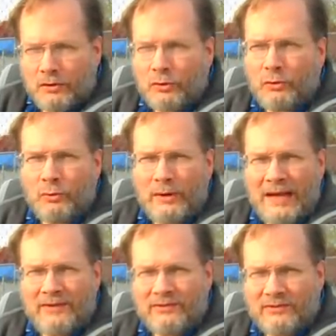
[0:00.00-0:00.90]
Who
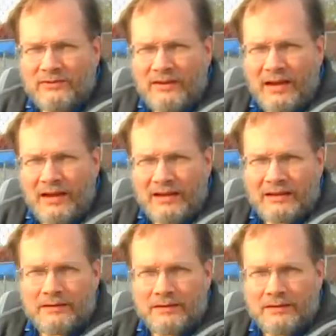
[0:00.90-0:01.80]
has to
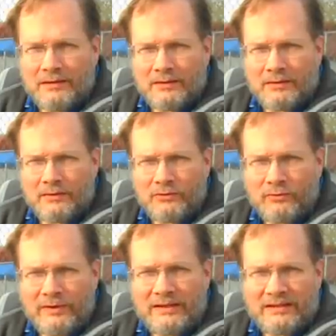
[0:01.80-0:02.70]
sign the
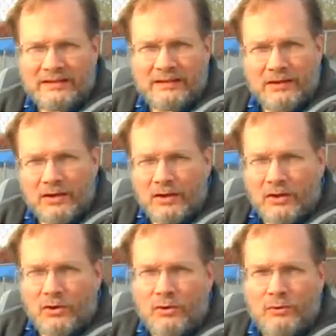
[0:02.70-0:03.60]
treaty?
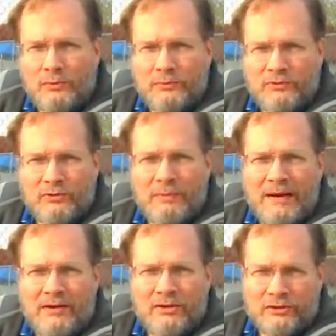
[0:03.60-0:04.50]
Who
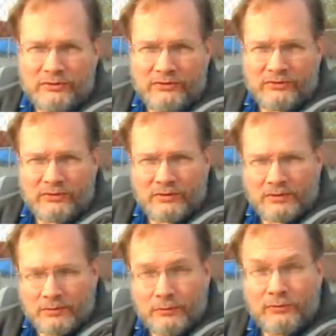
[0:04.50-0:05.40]
surrenders?
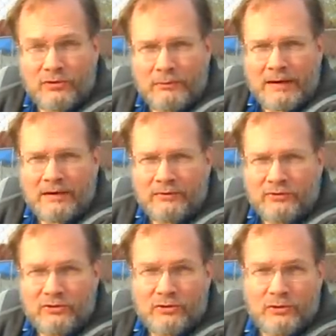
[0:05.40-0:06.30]
Who
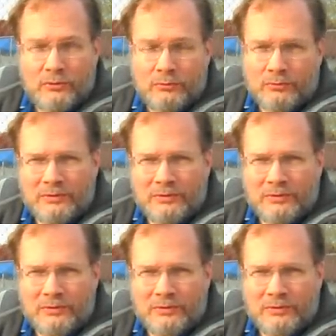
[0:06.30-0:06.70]
surrenders to who?